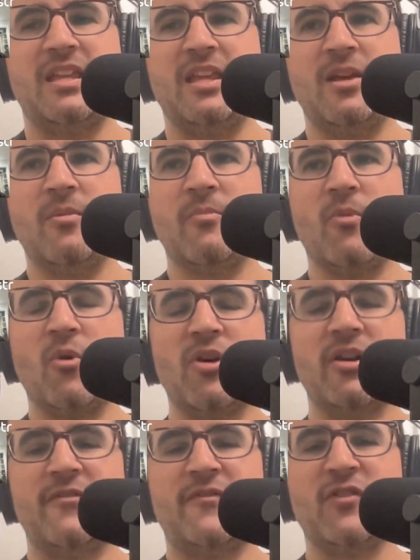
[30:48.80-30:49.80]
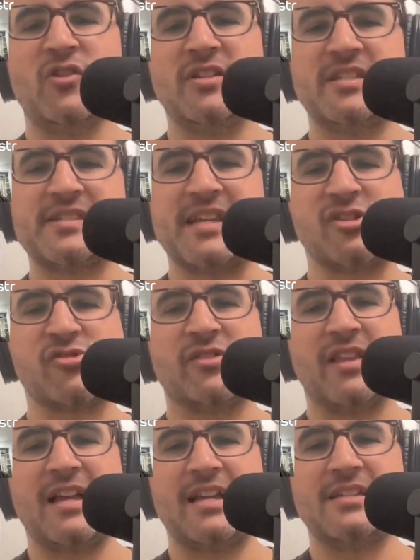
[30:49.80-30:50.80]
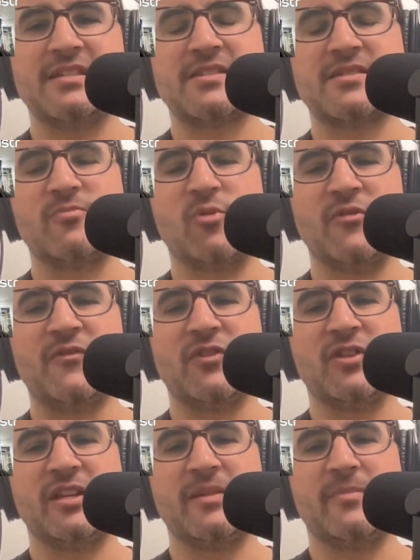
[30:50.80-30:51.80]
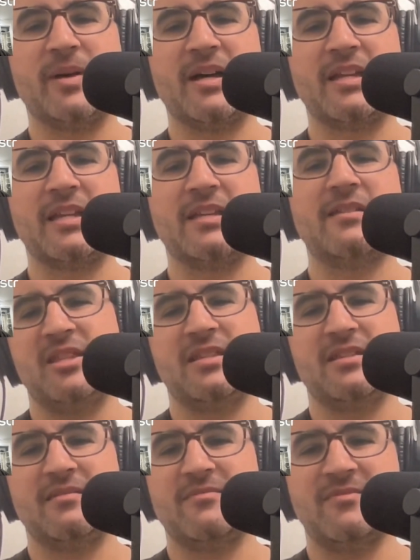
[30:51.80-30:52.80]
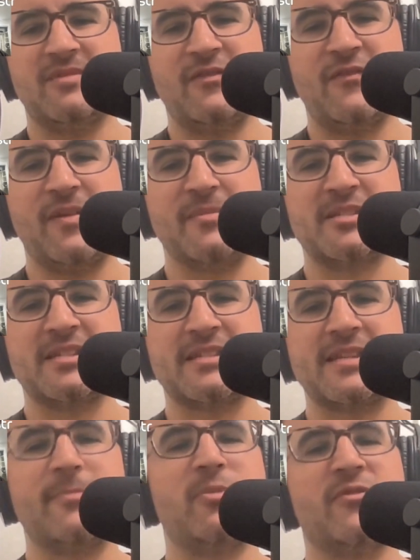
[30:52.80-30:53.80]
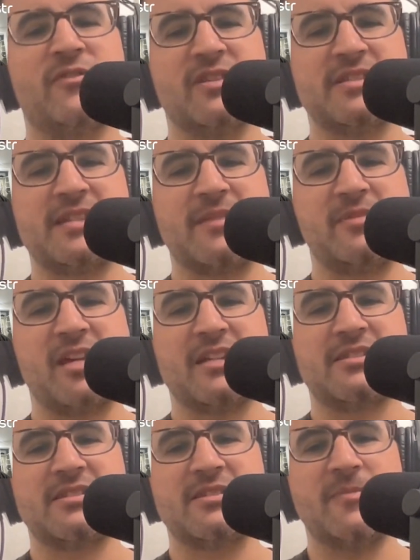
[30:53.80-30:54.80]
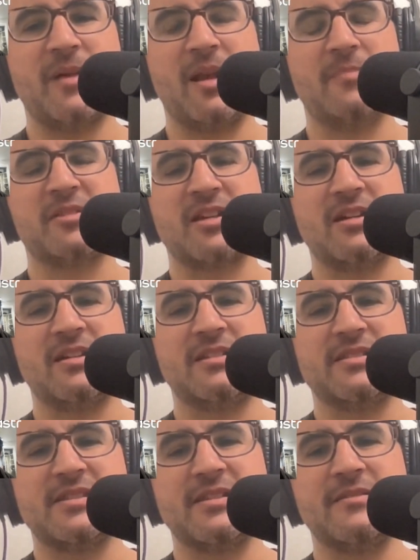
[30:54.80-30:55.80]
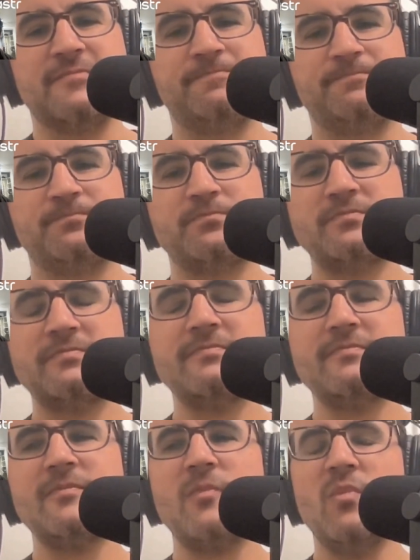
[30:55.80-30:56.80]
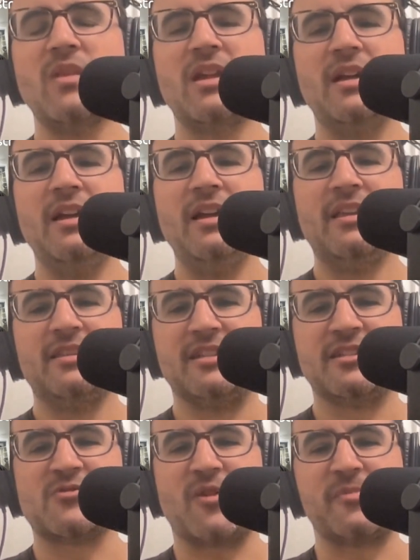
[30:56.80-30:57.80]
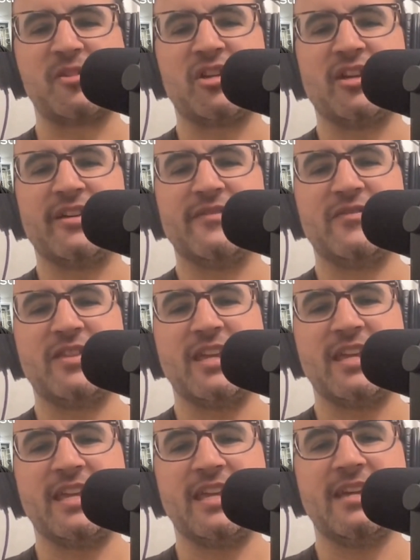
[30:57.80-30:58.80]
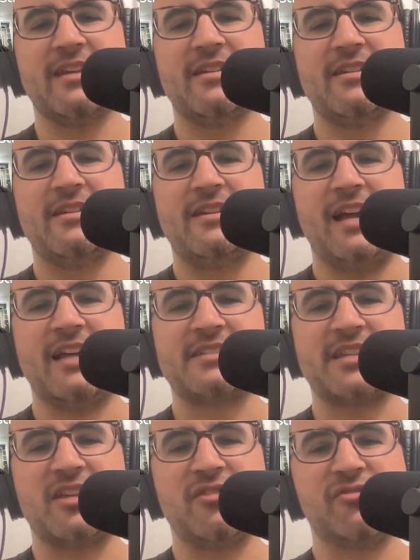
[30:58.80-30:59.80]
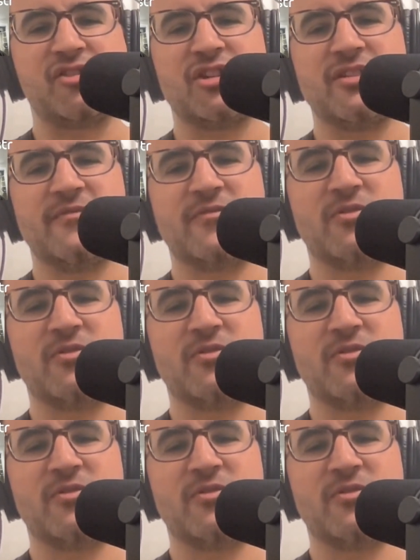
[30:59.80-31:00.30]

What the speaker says: more fully centralized, more fully embodied. The famous example from the same text as the Panopticon is the description of the execution of